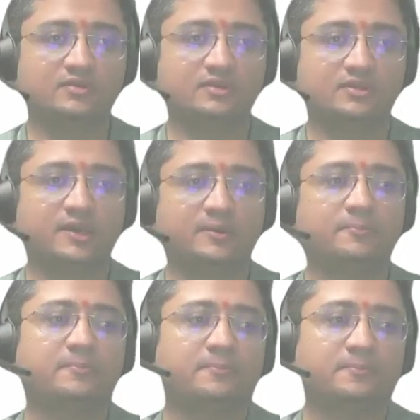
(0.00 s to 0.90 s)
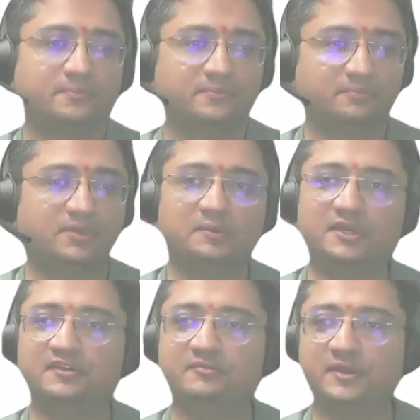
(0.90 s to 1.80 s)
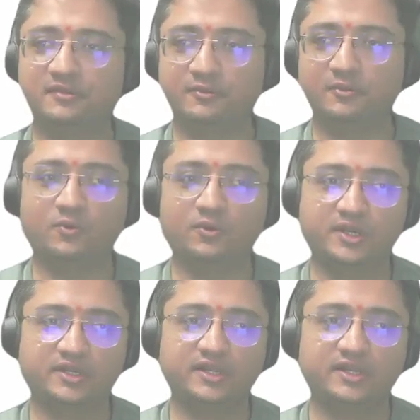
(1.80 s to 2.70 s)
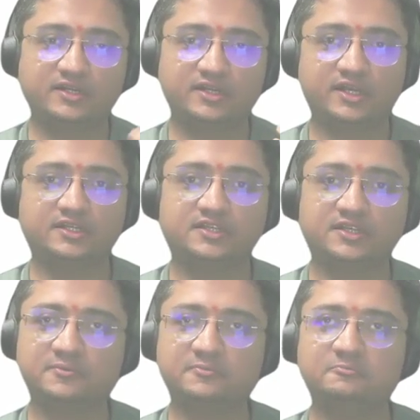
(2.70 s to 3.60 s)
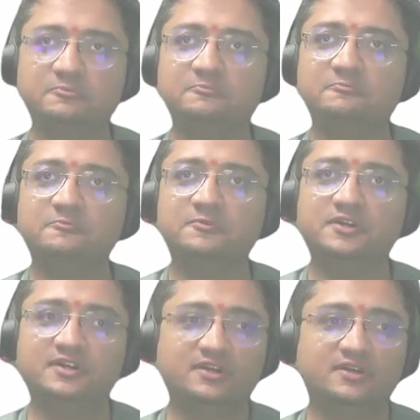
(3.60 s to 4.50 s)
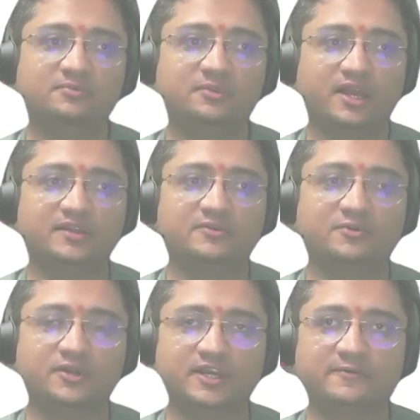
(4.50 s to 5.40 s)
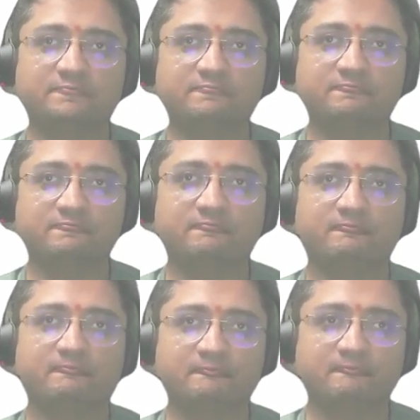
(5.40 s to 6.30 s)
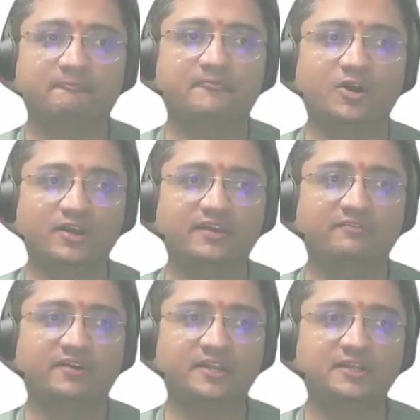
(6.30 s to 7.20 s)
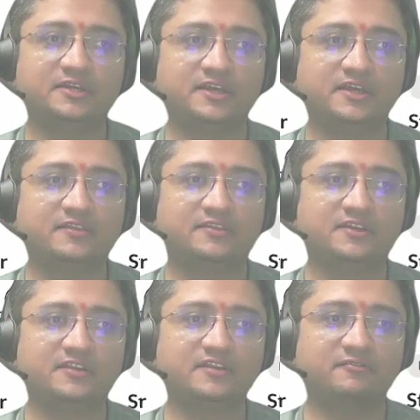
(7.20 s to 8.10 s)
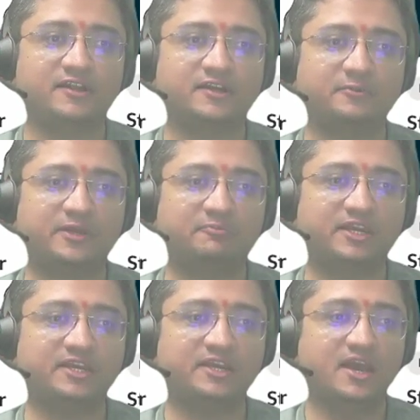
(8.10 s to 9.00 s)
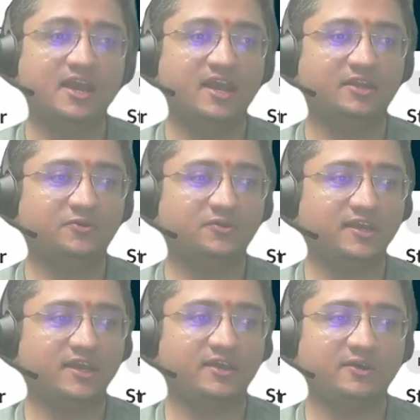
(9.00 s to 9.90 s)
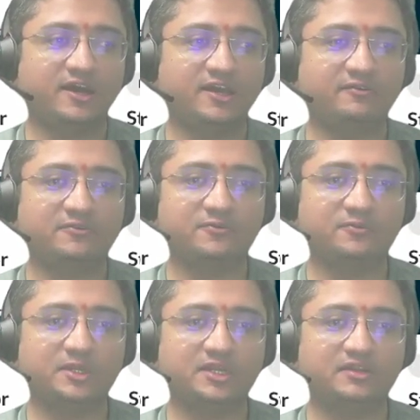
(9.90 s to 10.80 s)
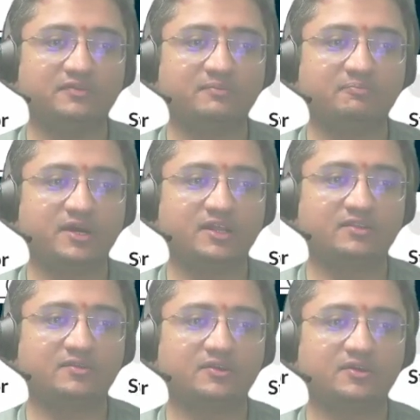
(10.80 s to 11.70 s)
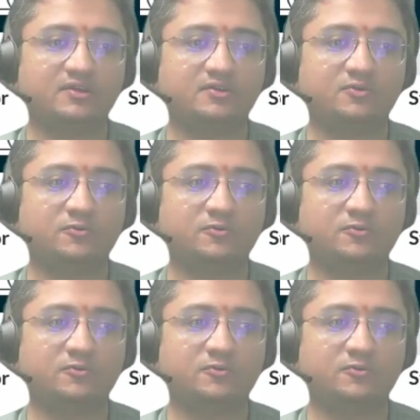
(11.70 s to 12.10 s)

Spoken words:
Yeah, maybe it's my slow internet connection. Yeah, it's loading. Okay, finally, yes, it is welcoming me. And you say I have so many different paths here. So